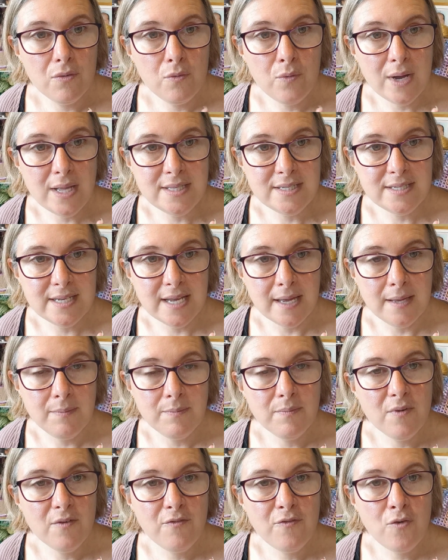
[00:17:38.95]
Wednesday
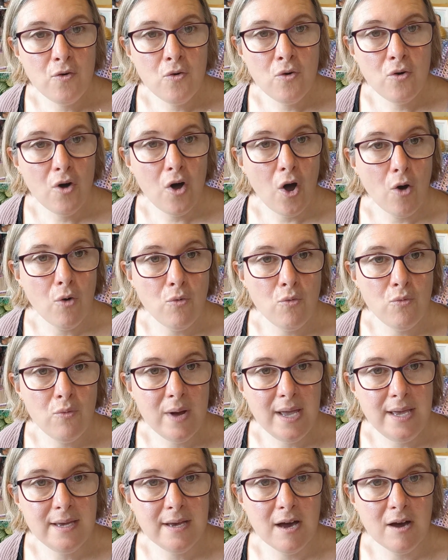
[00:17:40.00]
for
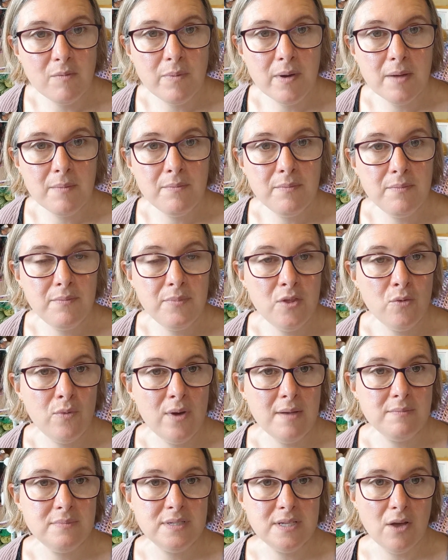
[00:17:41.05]
Wake Up the
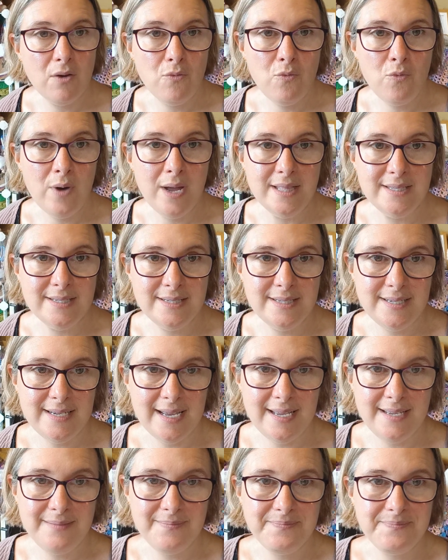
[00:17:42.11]
Whips
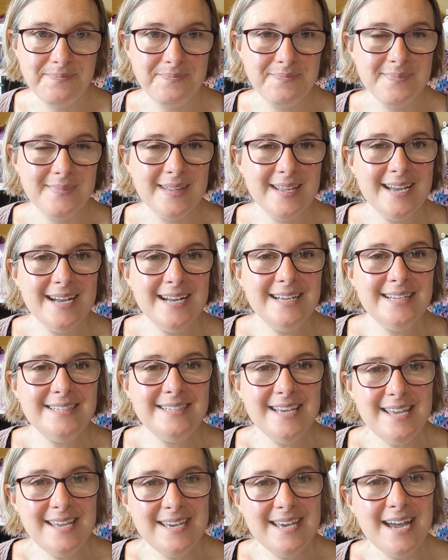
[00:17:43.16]
Wednesday.
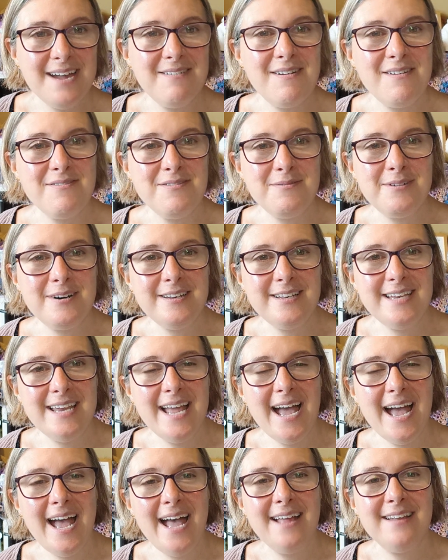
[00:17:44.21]
Take care everyone,
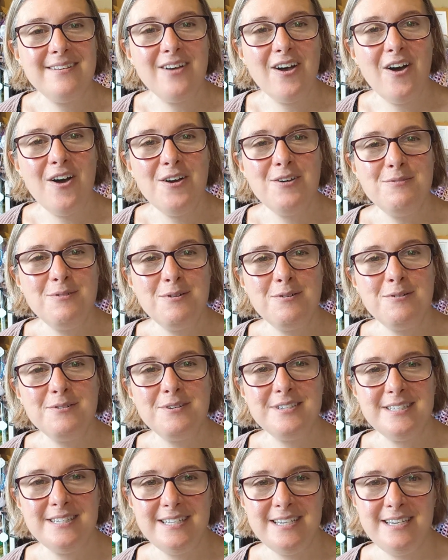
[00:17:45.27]
and I will
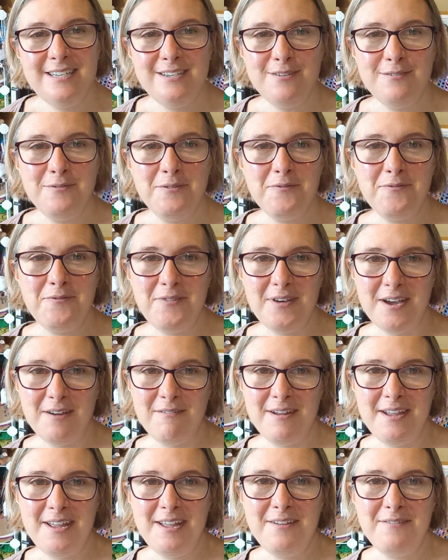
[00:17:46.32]
see you
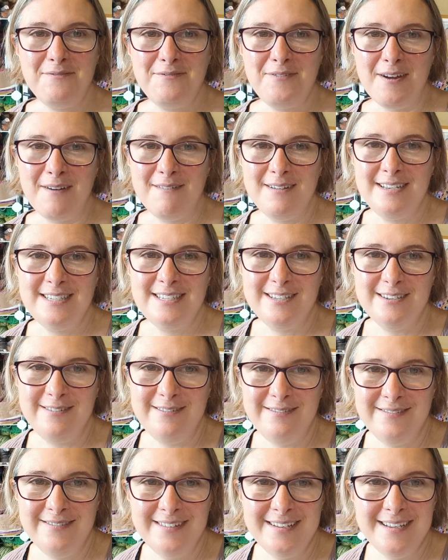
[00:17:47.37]
very, very
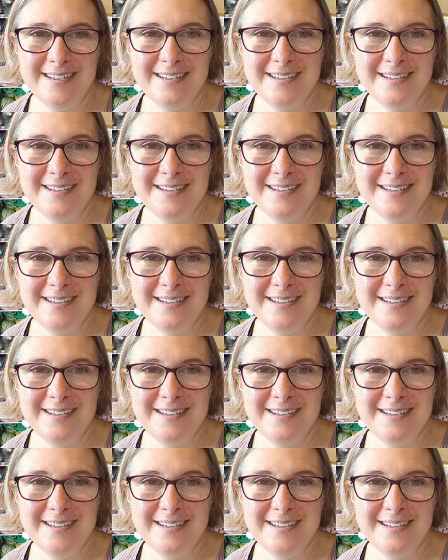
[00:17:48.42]
soon.